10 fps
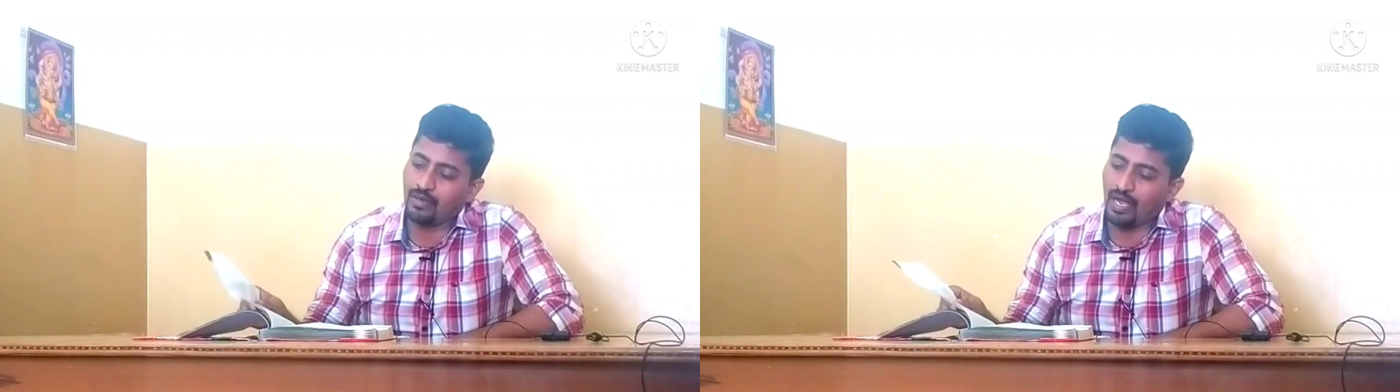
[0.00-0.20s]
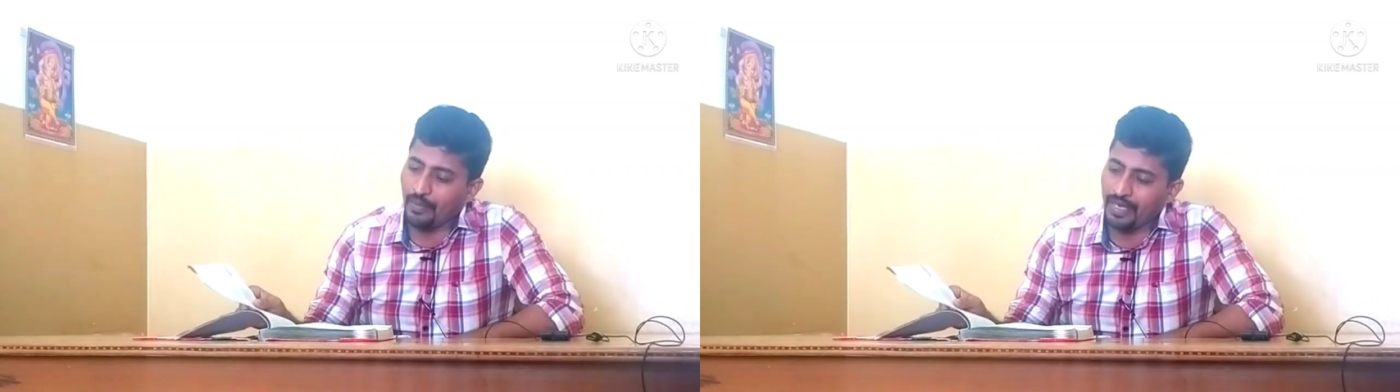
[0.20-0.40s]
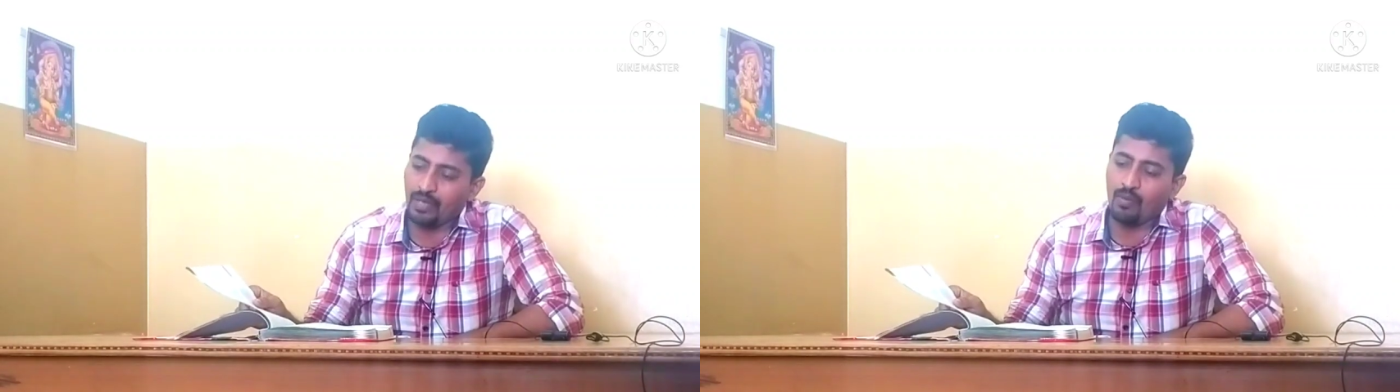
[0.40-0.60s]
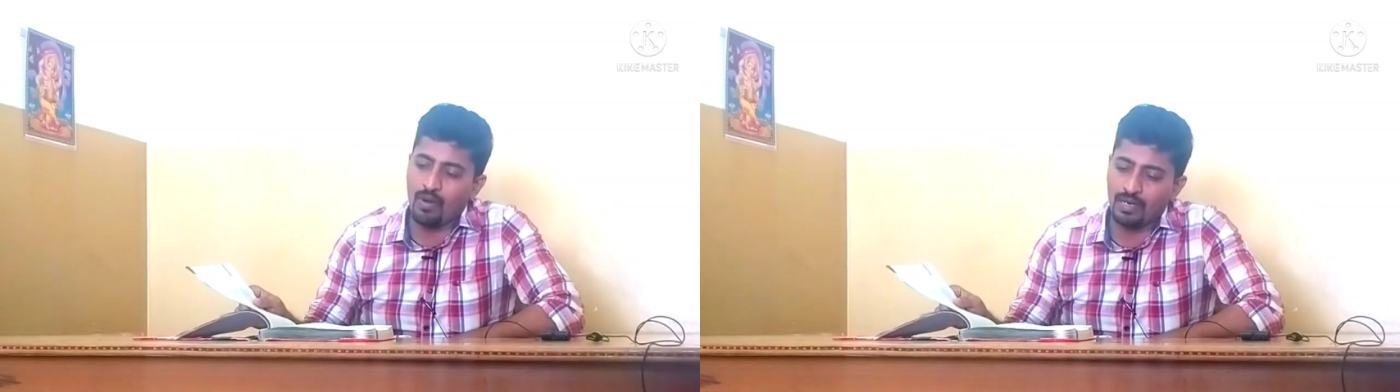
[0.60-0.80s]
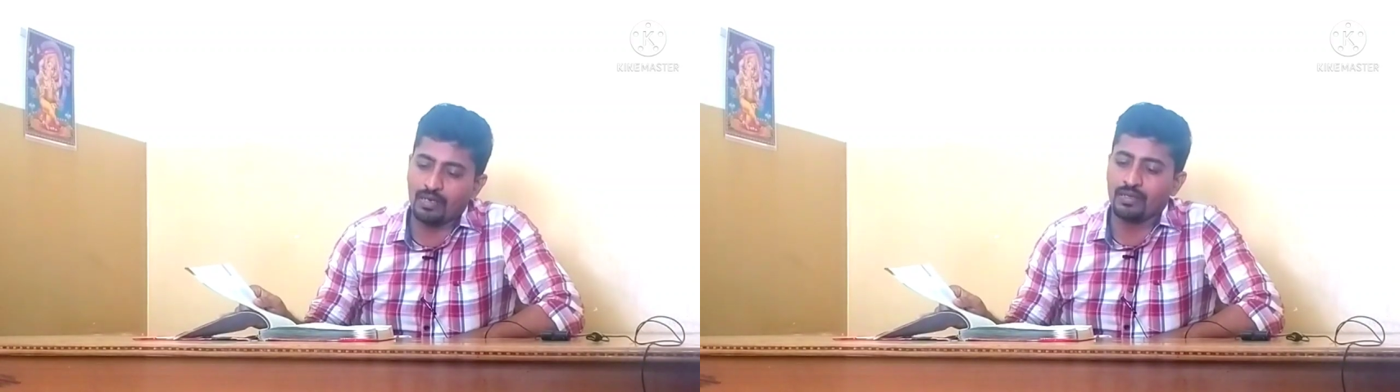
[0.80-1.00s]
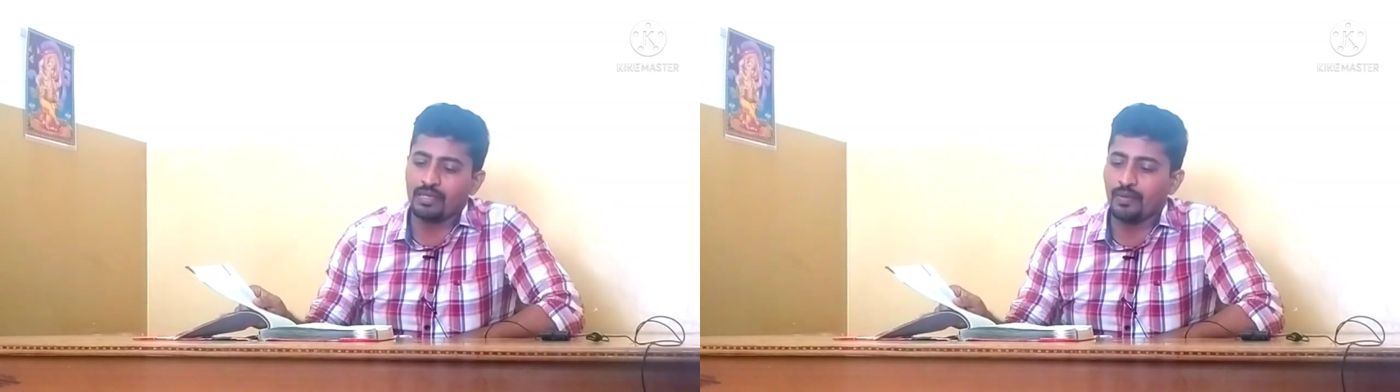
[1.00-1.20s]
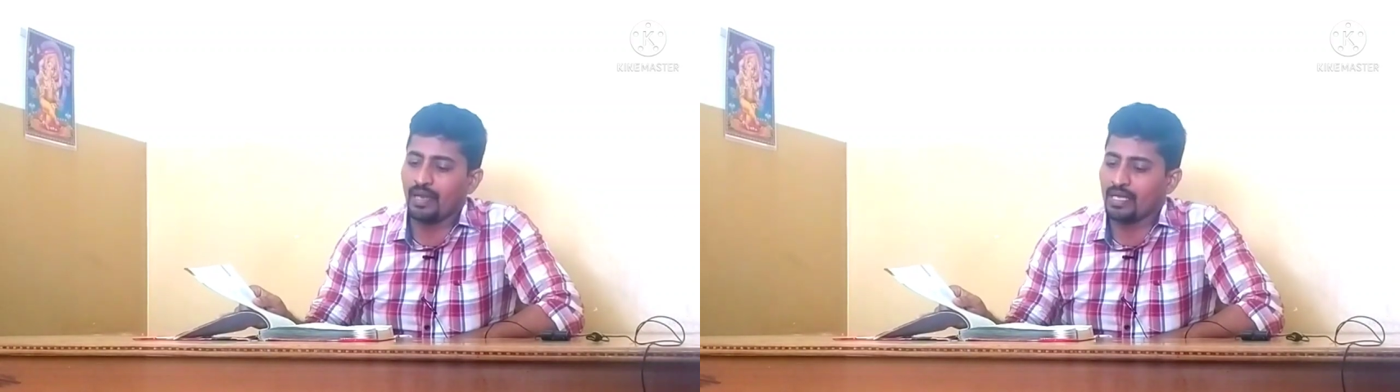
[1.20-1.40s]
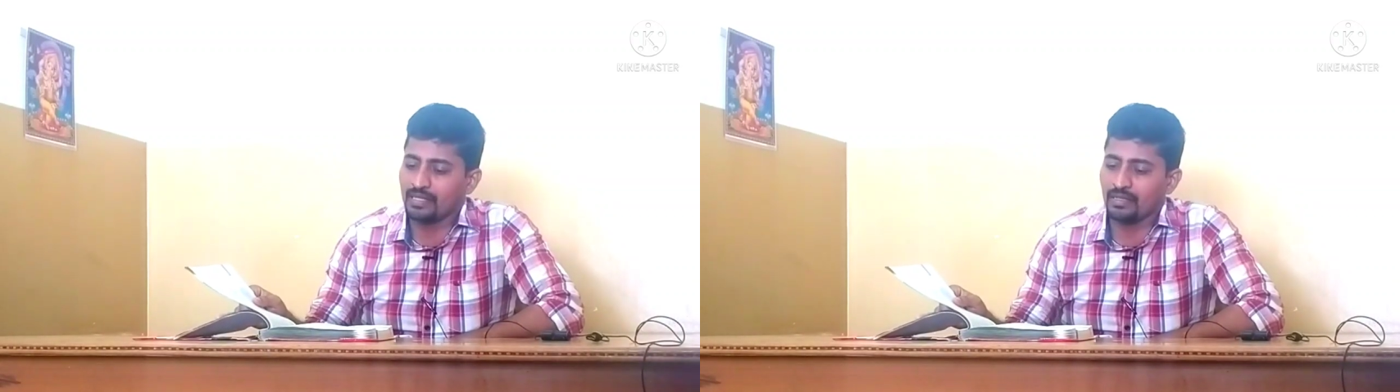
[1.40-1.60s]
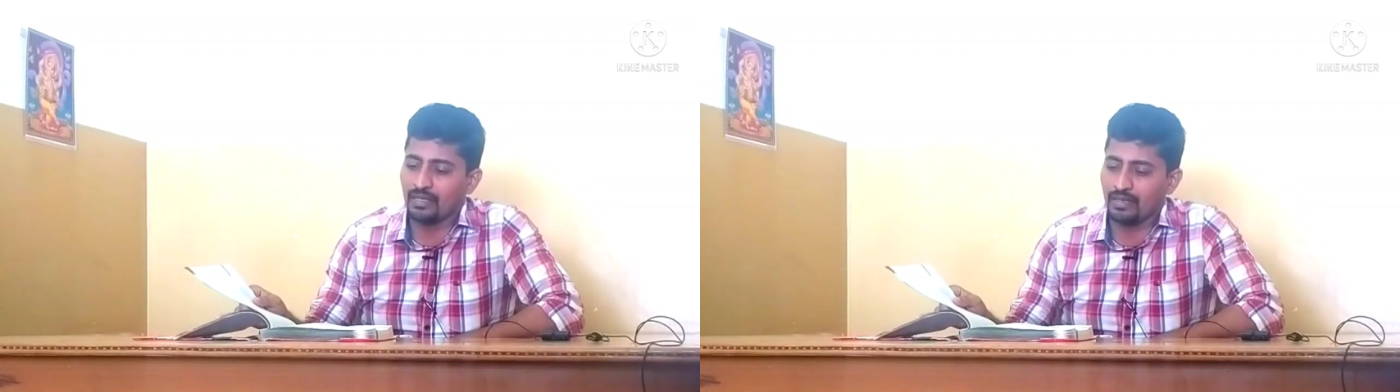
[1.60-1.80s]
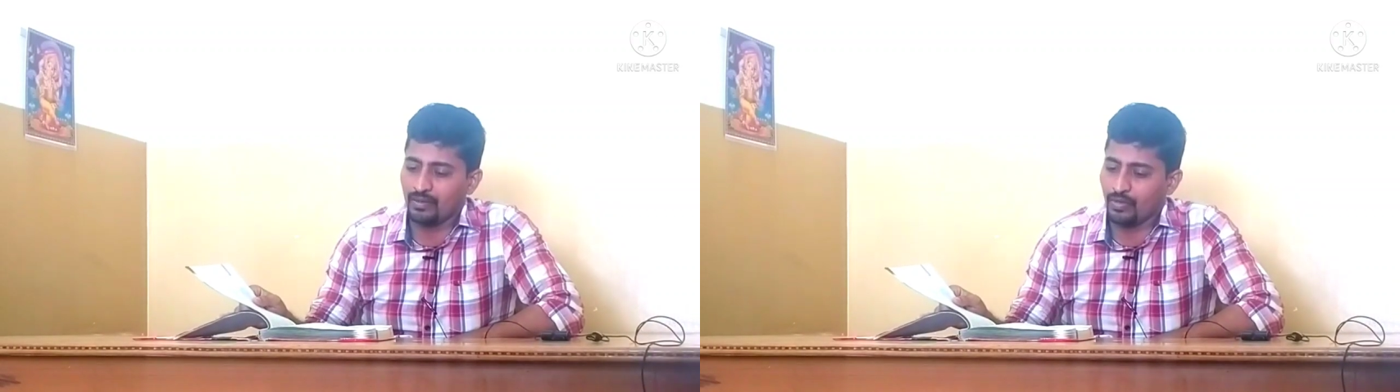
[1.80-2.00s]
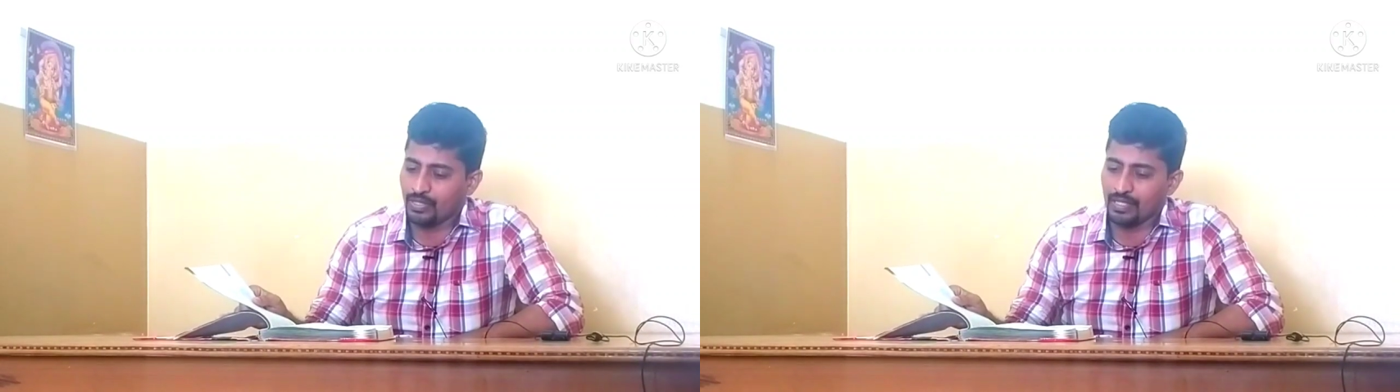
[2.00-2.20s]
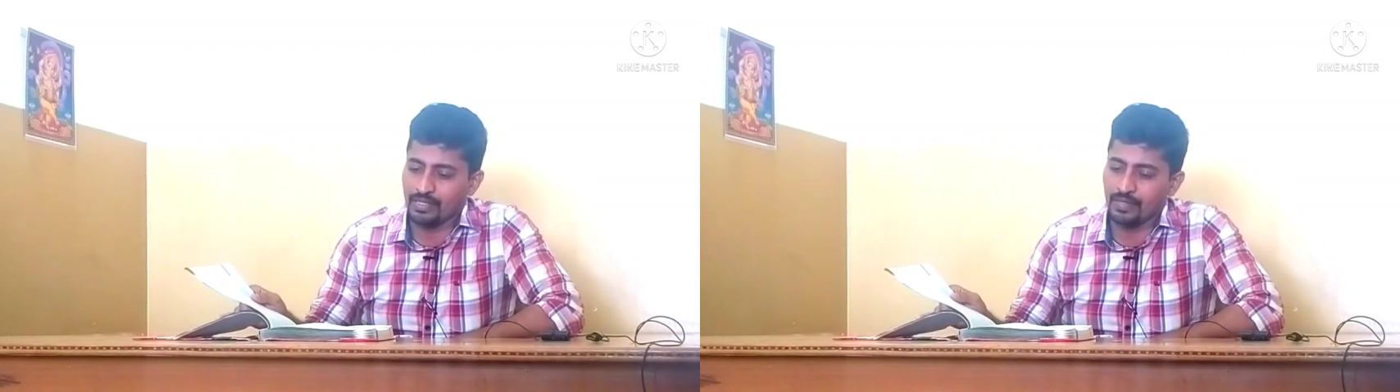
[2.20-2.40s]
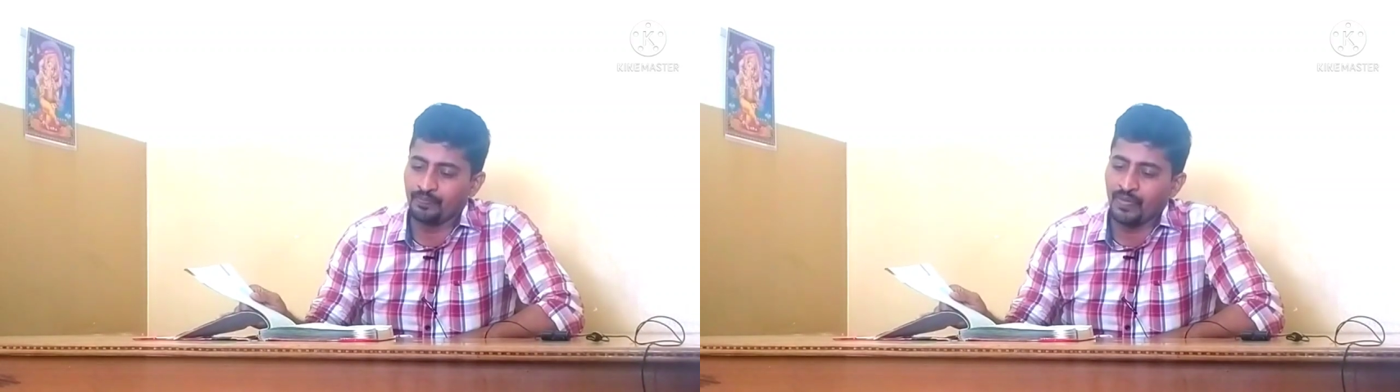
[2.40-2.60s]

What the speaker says: aquatic water, they will ask questions.